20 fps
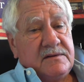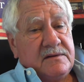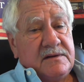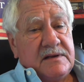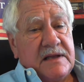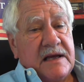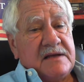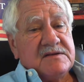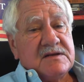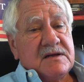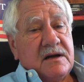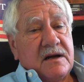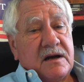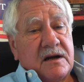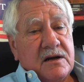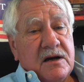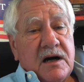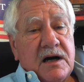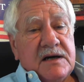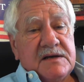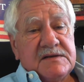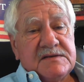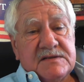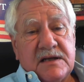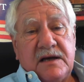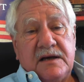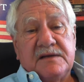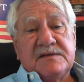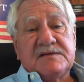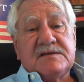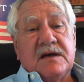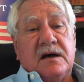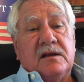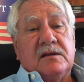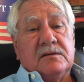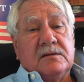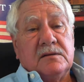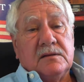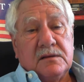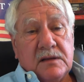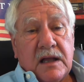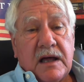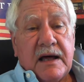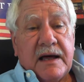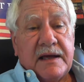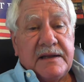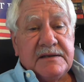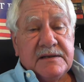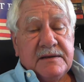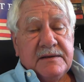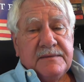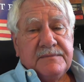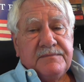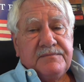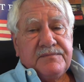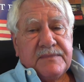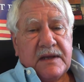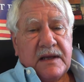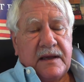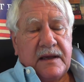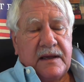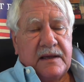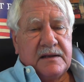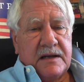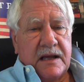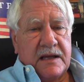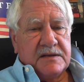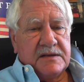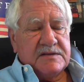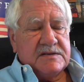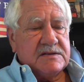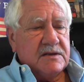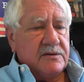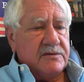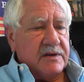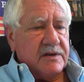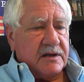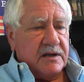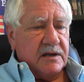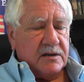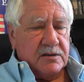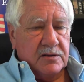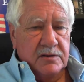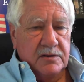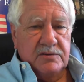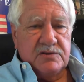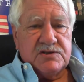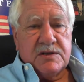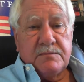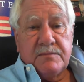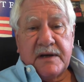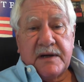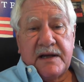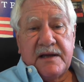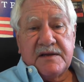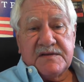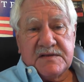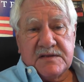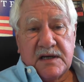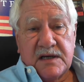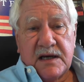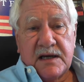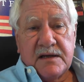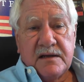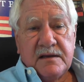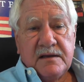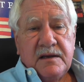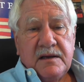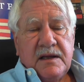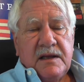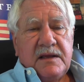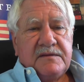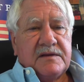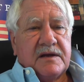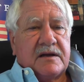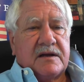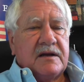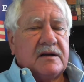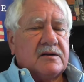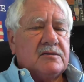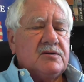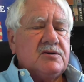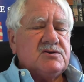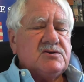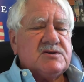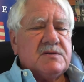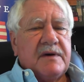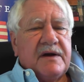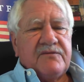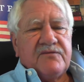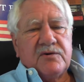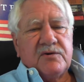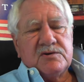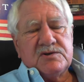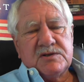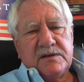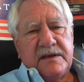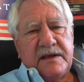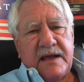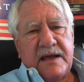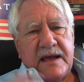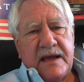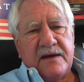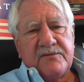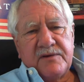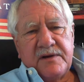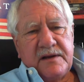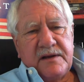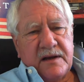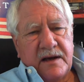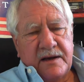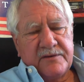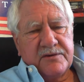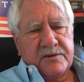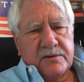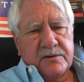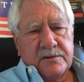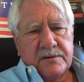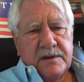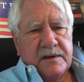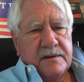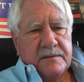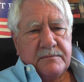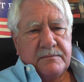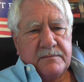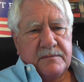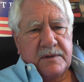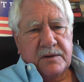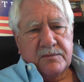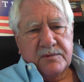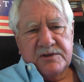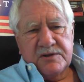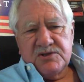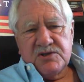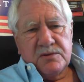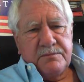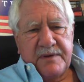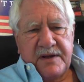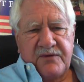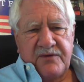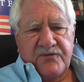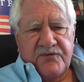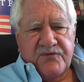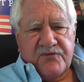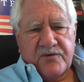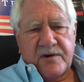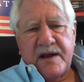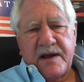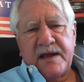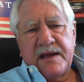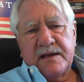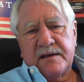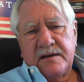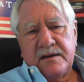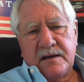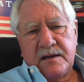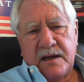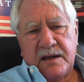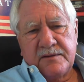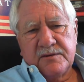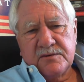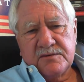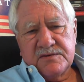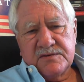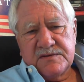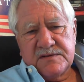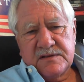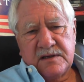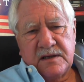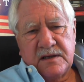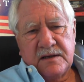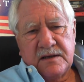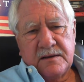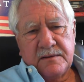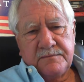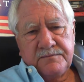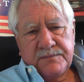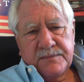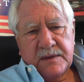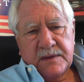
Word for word: That's going to cost us a lot. And, and so the conclusion by Asada, the conclusion by virtually every other Richard B. Frank and others, um,